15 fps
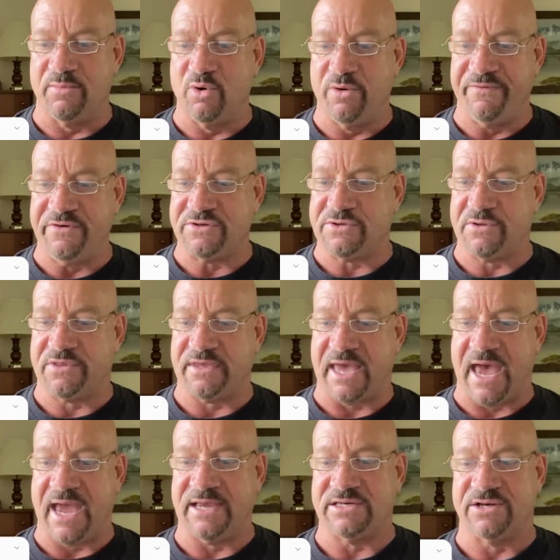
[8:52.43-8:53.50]
movies with
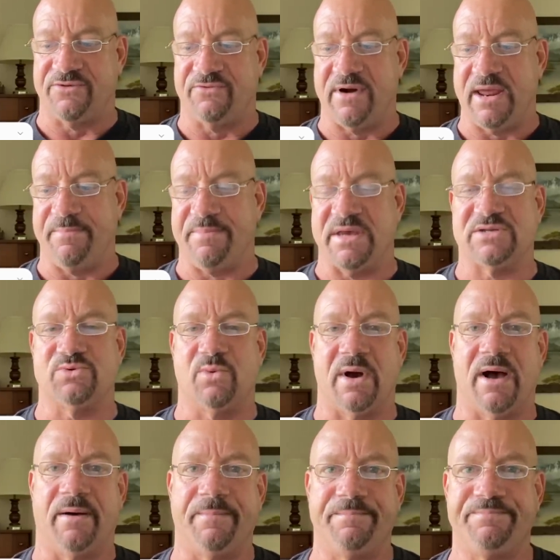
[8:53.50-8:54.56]
gangs and rape as
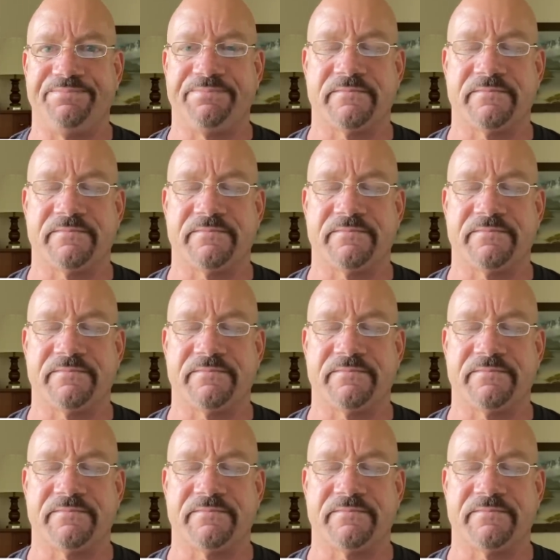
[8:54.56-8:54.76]
well?